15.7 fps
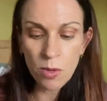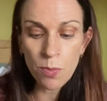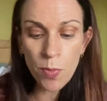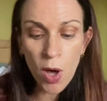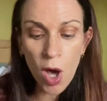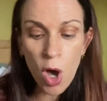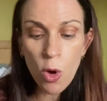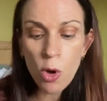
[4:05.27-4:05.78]

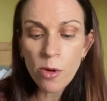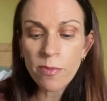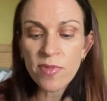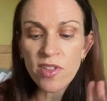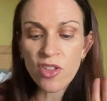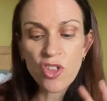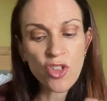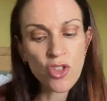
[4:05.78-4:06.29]

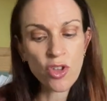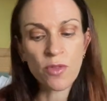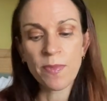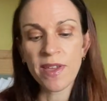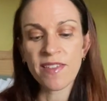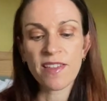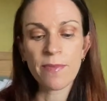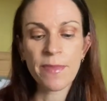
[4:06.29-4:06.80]
Poems should
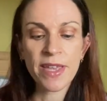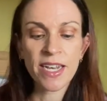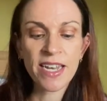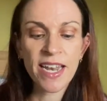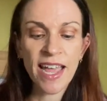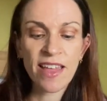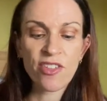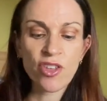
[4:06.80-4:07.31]
be
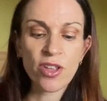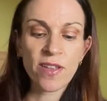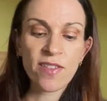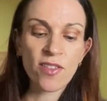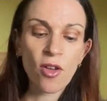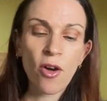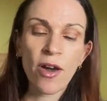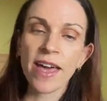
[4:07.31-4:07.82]
submitted as you
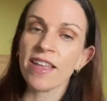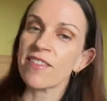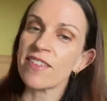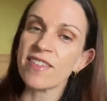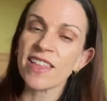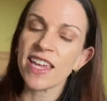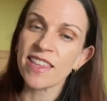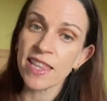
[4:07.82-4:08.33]
desire to
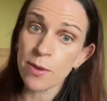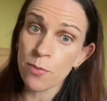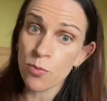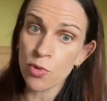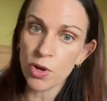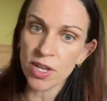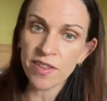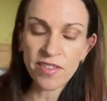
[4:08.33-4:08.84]
see them
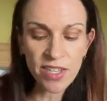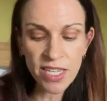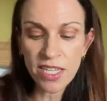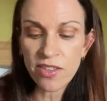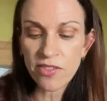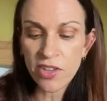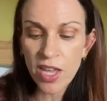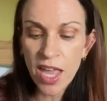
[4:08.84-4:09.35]

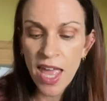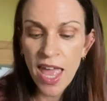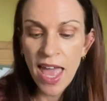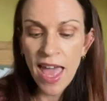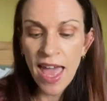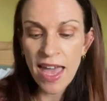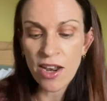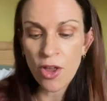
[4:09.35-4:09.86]
printed,
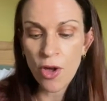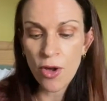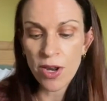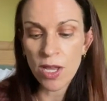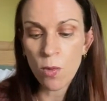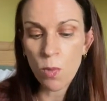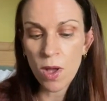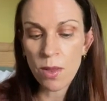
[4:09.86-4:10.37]
and
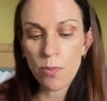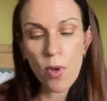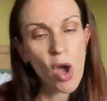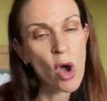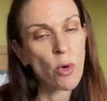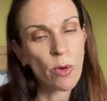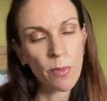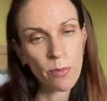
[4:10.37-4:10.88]
only one
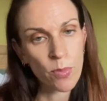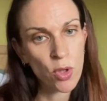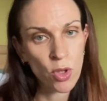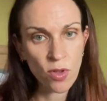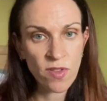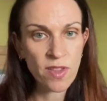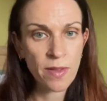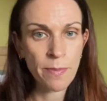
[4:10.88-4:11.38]
poem
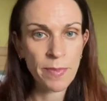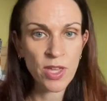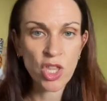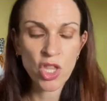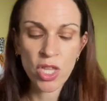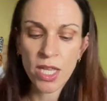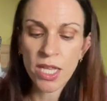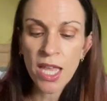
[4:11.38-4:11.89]
per
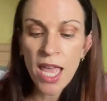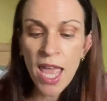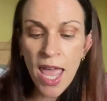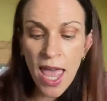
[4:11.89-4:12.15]
submission.